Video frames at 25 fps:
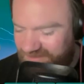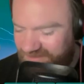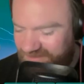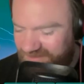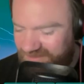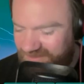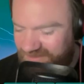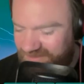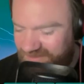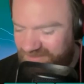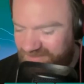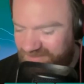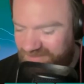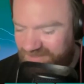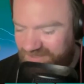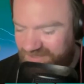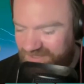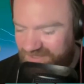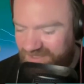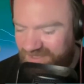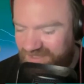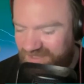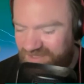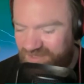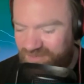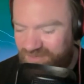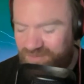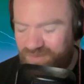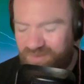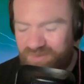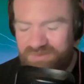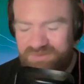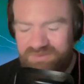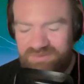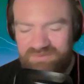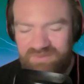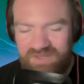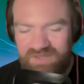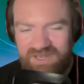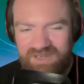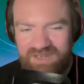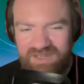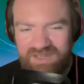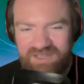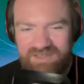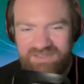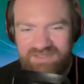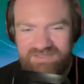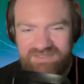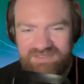in the growth of
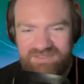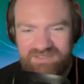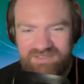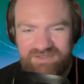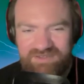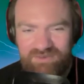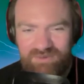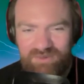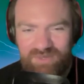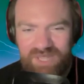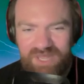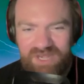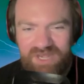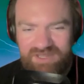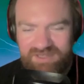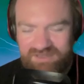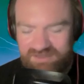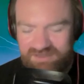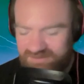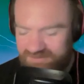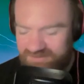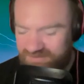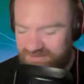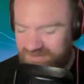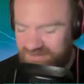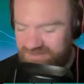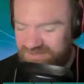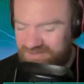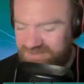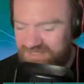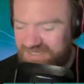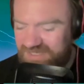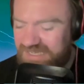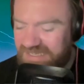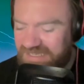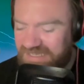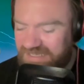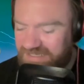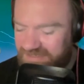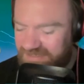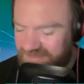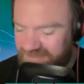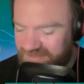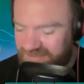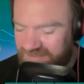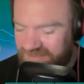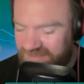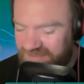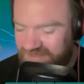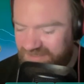Adelaide as an organic city,
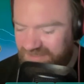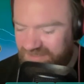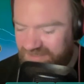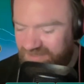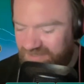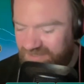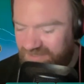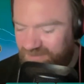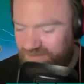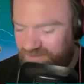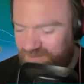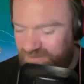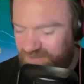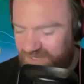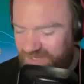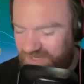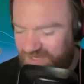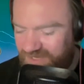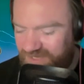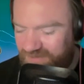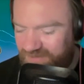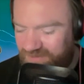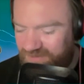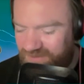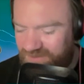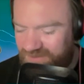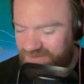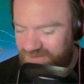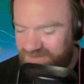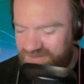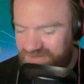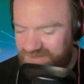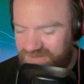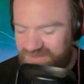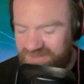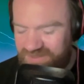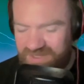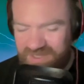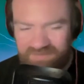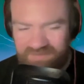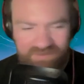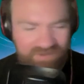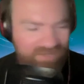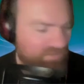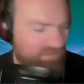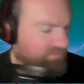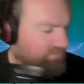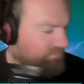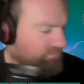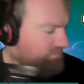like Port Adelaide was, and you have
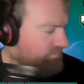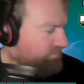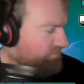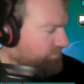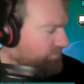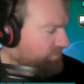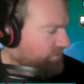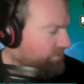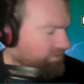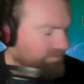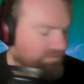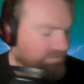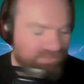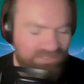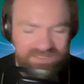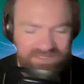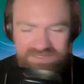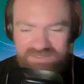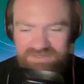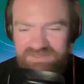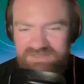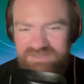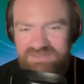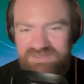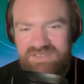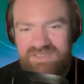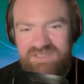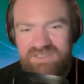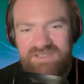140 odd years